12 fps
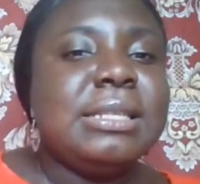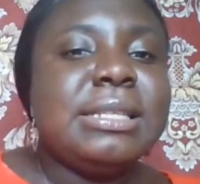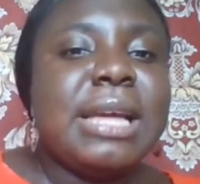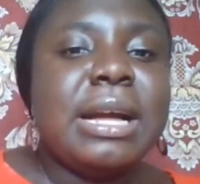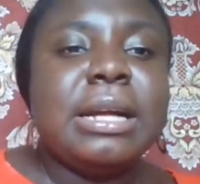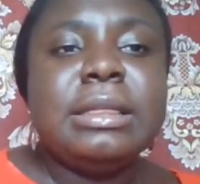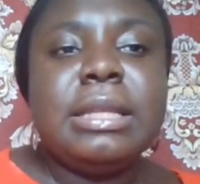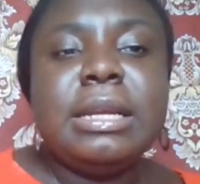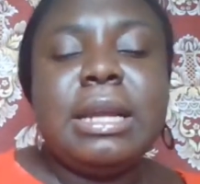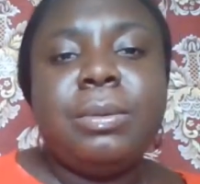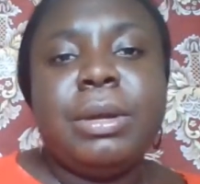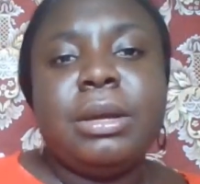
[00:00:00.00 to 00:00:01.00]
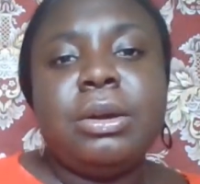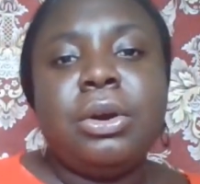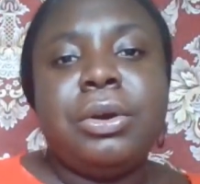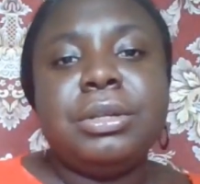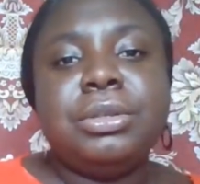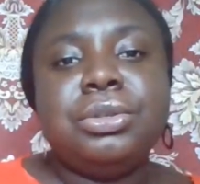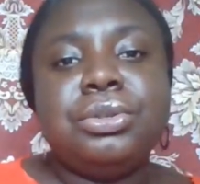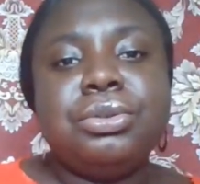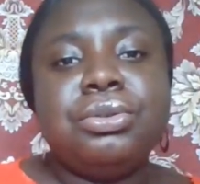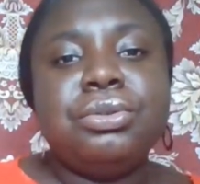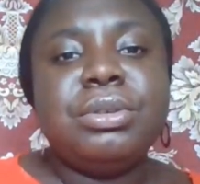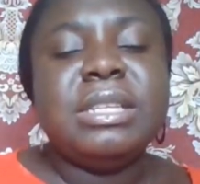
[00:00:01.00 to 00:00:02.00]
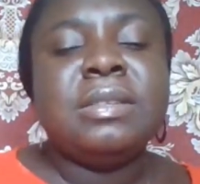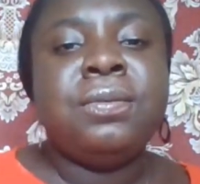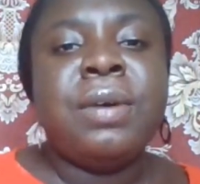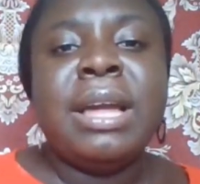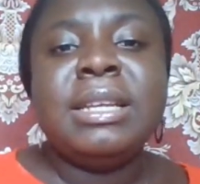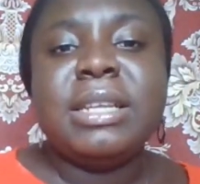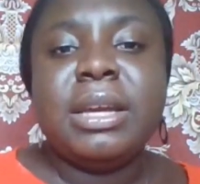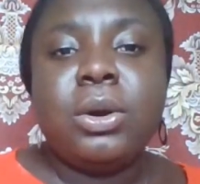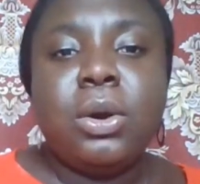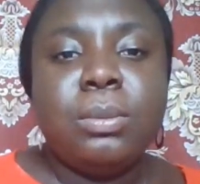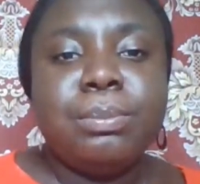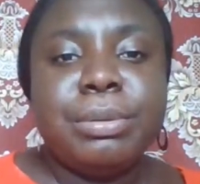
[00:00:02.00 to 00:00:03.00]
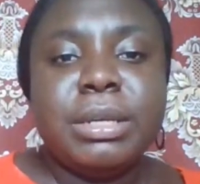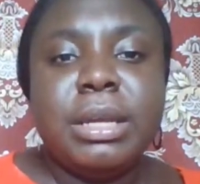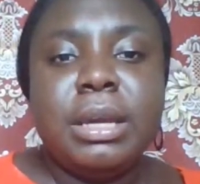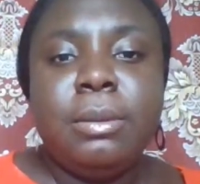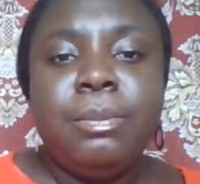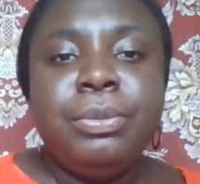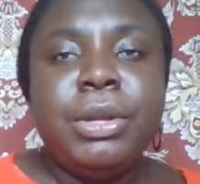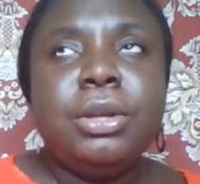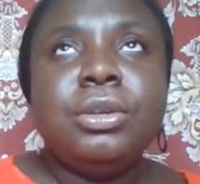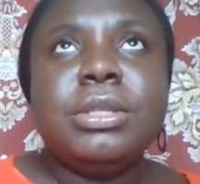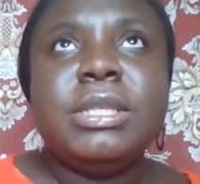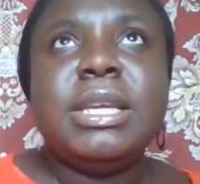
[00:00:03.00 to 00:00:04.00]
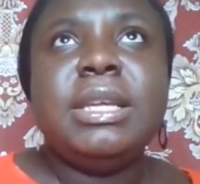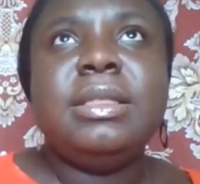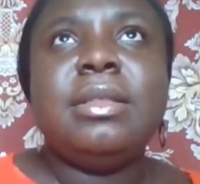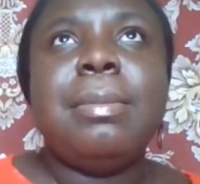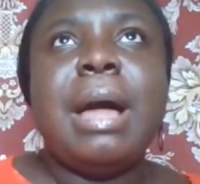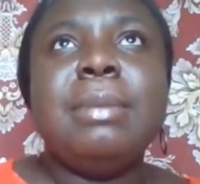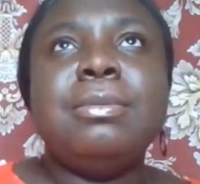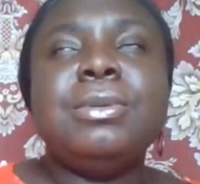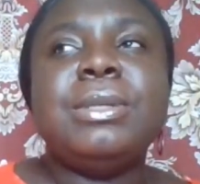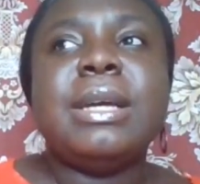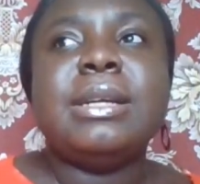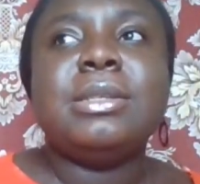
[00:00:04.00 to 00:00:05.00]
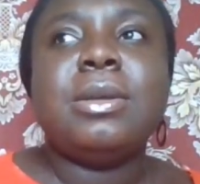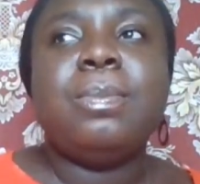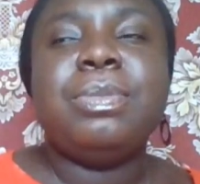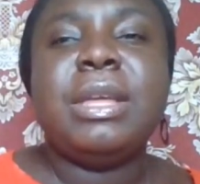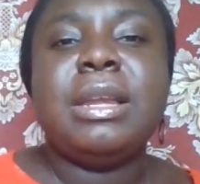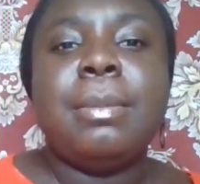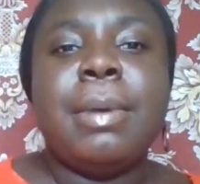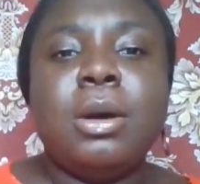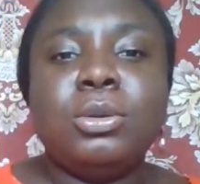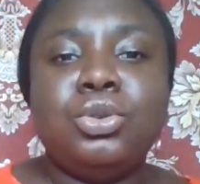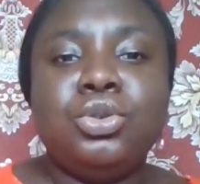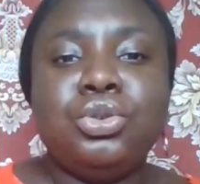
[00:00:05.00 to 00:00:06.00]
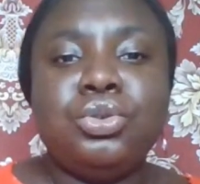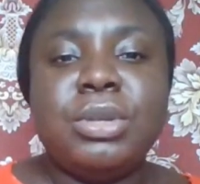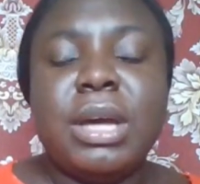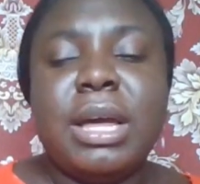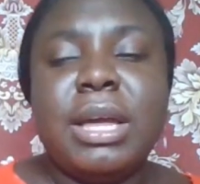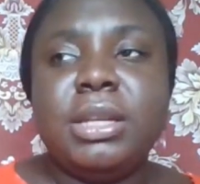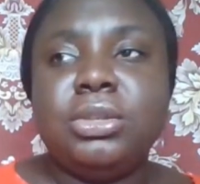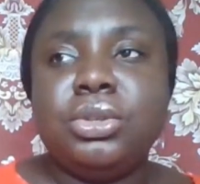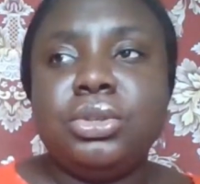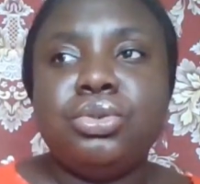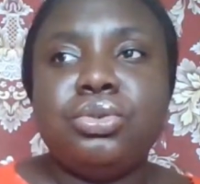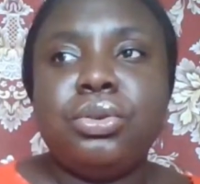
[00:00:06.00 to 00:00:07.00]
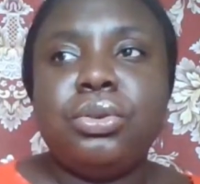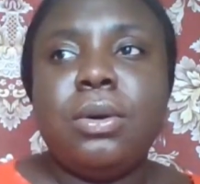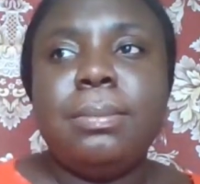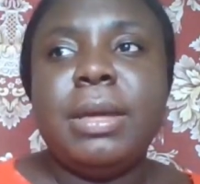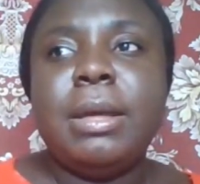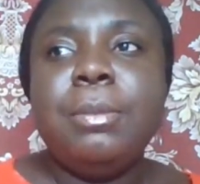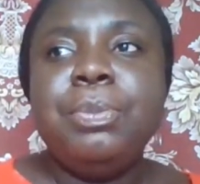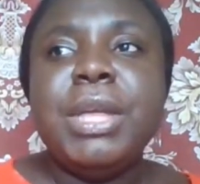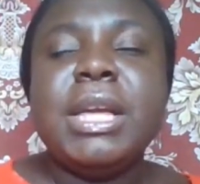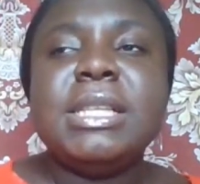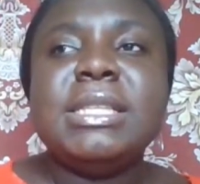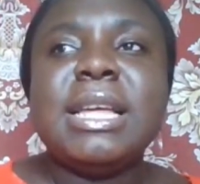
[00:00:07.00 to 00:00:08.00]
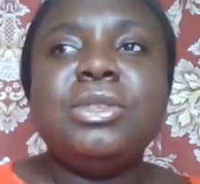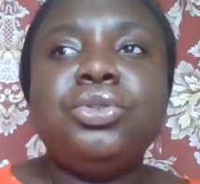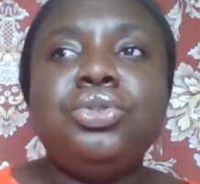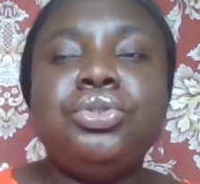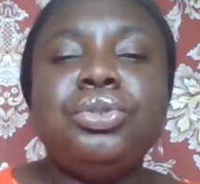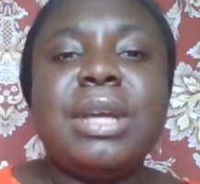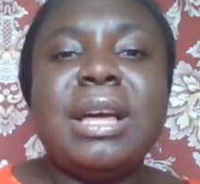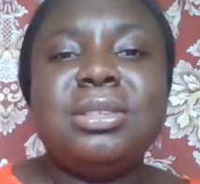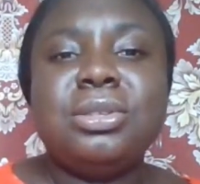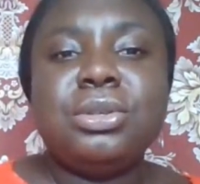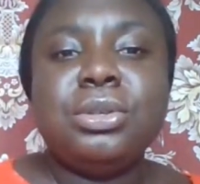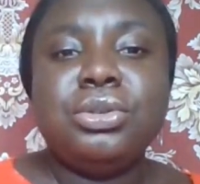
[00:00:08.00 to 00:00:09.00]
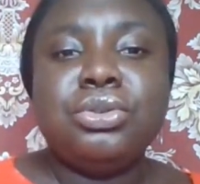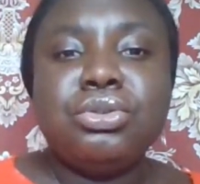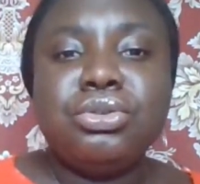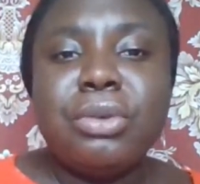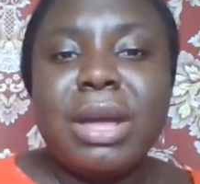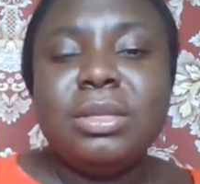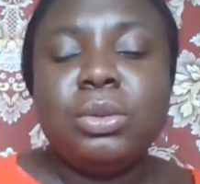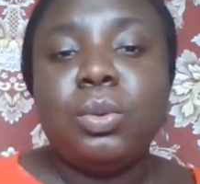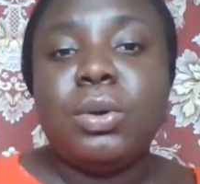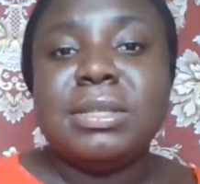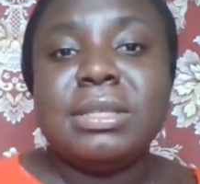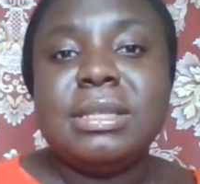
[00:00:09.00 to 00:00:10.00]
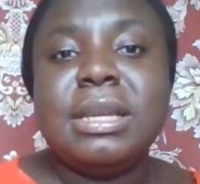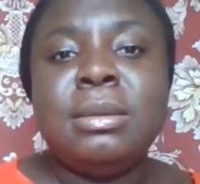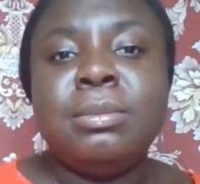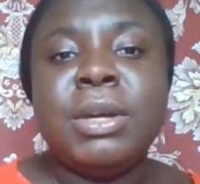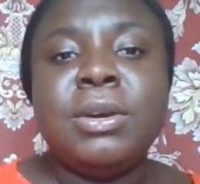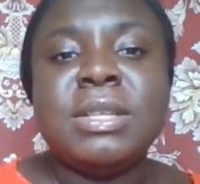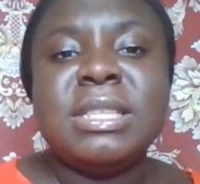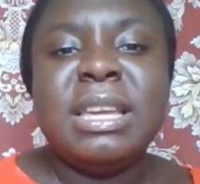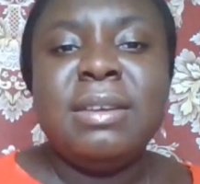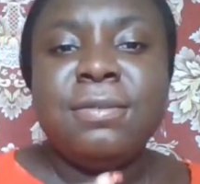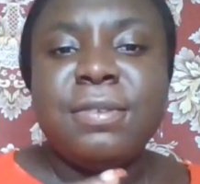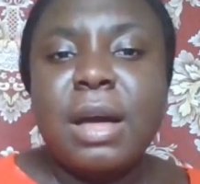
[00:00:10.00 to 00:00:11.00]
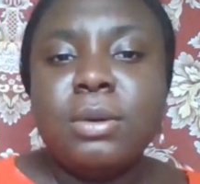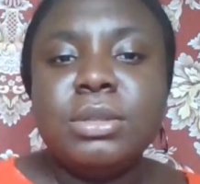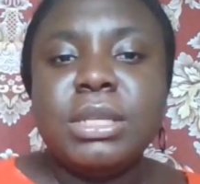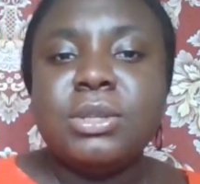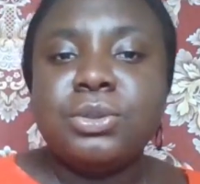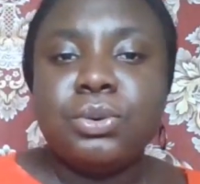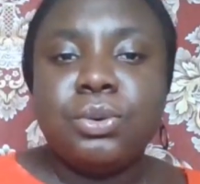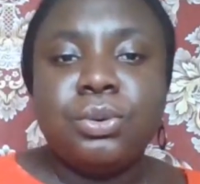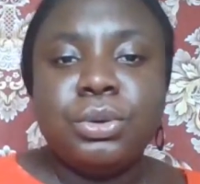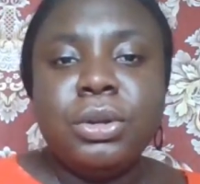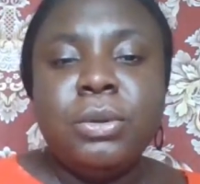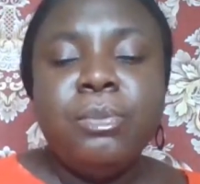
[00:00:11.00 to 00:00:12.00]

the second thing I will encourage you to do is find a company. You see, the Bible says something about Judah in Deuteronomy. It says Judah's strength was seen because he found his own.